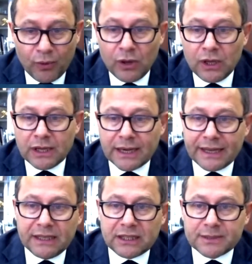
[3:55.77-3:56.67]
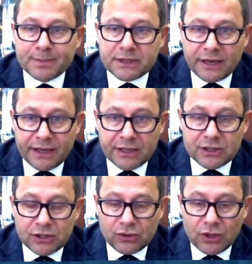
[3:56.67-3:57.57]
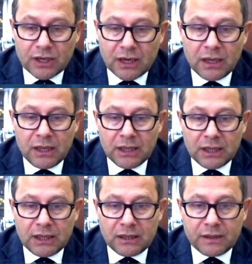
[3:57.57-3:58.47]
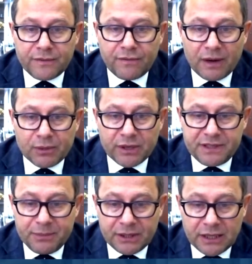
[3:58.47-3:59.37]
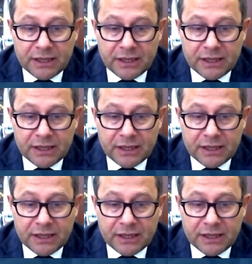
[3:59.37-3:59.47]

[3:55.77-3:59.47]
Some of them just for the Europe, some of them just